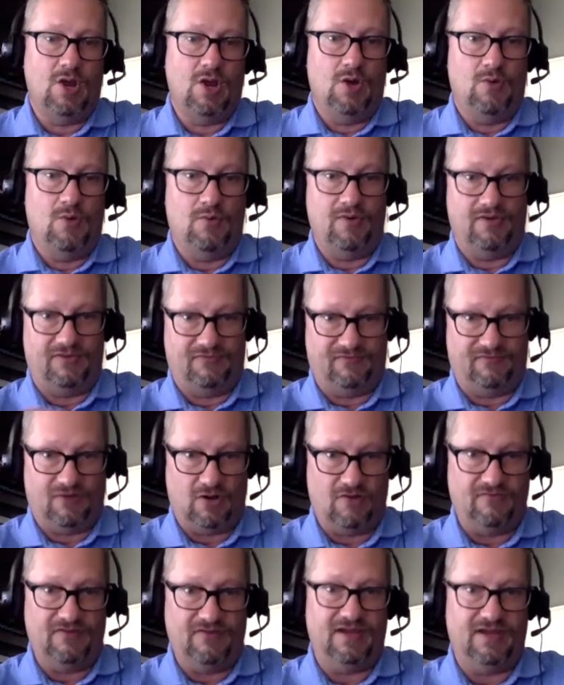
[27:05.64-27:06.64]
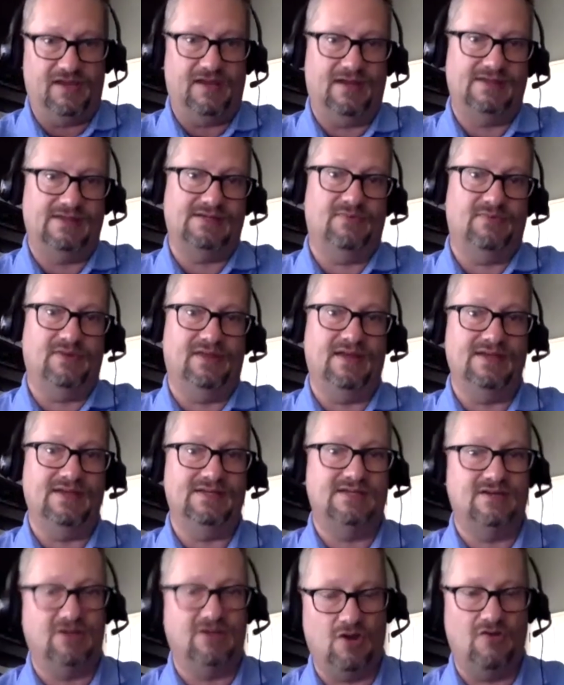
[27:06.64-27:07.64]
Volvik as it relates
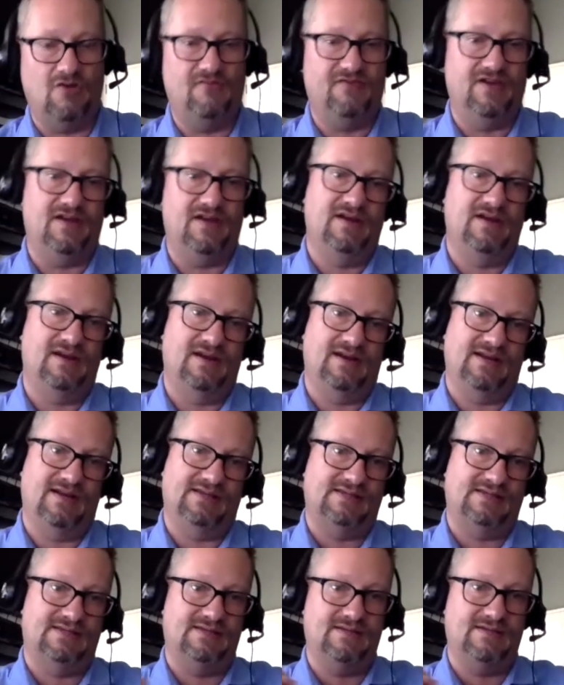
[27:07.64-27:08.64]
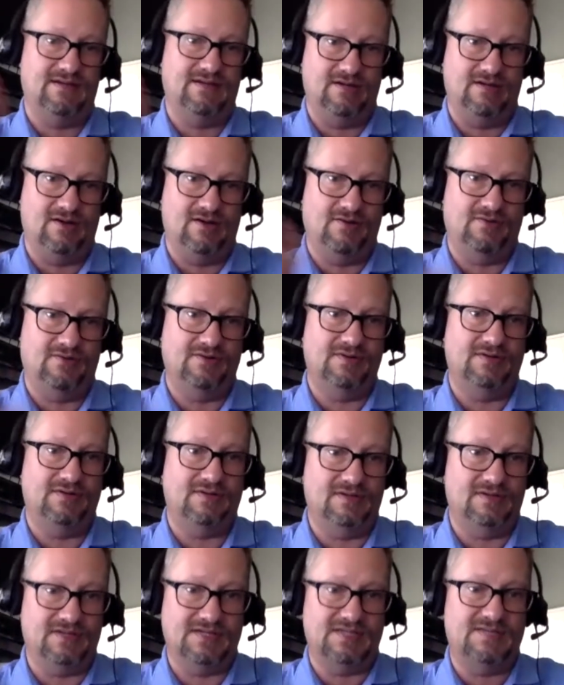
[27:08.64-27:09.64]
to COVID and its,
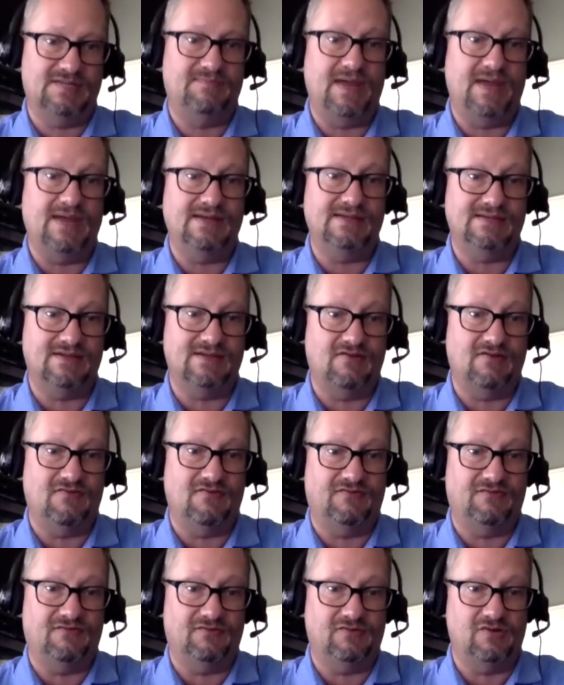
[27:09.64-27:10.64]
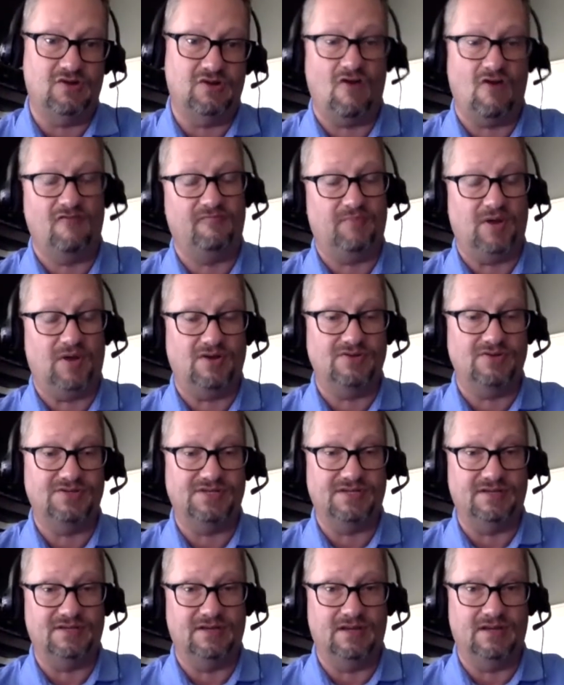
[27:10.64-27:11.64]
the space of golf balls
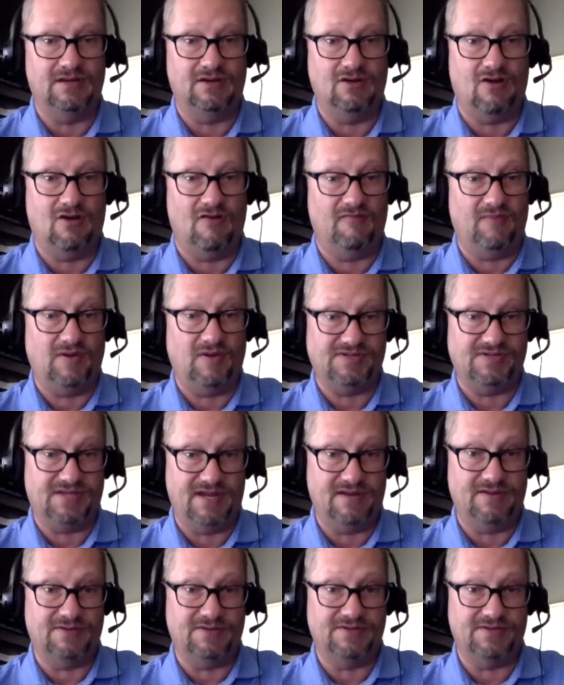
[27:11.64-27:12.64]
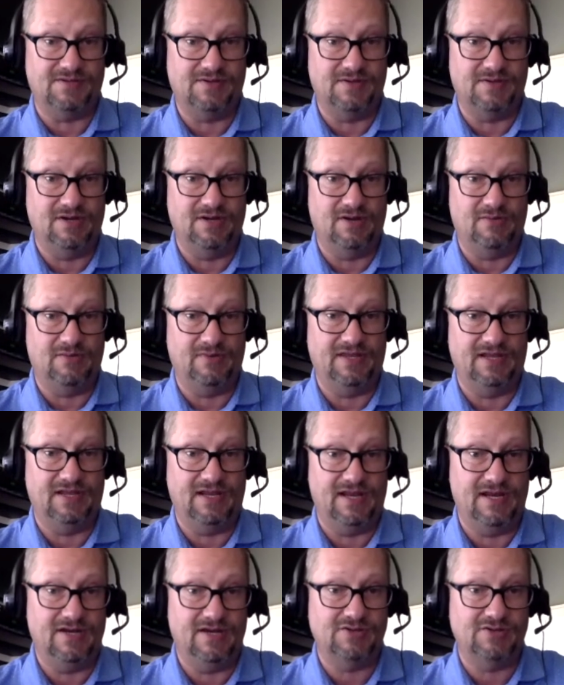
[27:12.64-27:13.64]
and golf ball sales, within
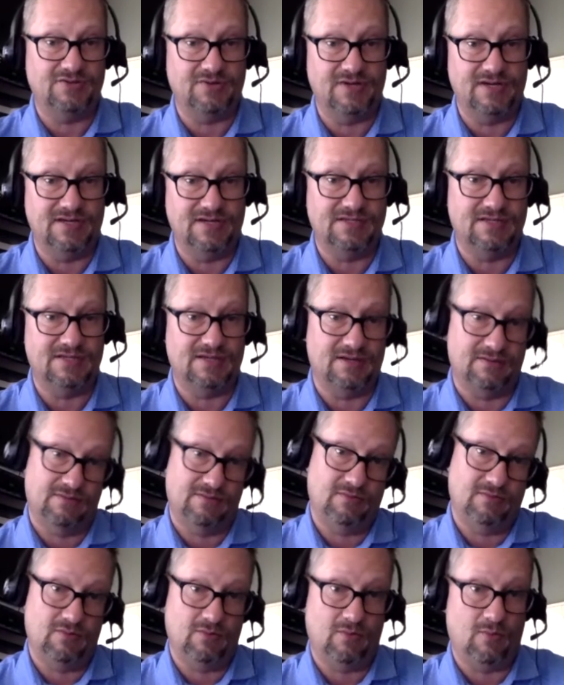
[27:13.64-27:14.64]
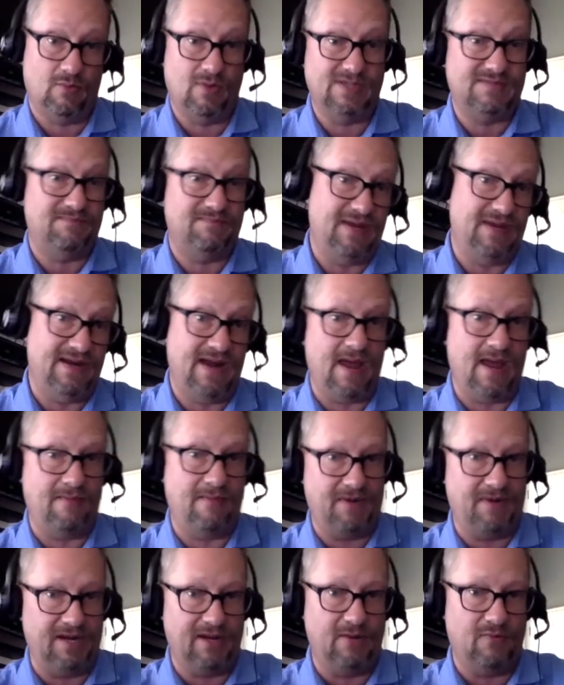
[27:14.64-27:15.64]
the industry as to what's been
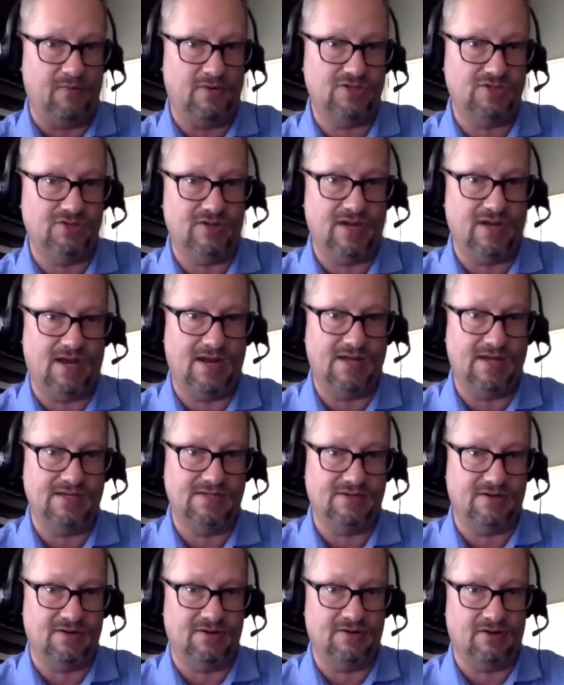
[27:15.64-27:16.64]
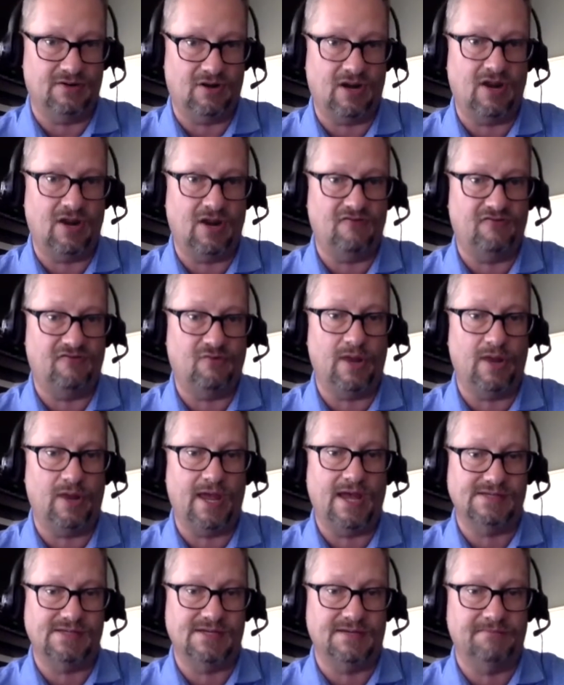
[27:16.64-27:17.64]
happening and what you guys are kind of forecasting?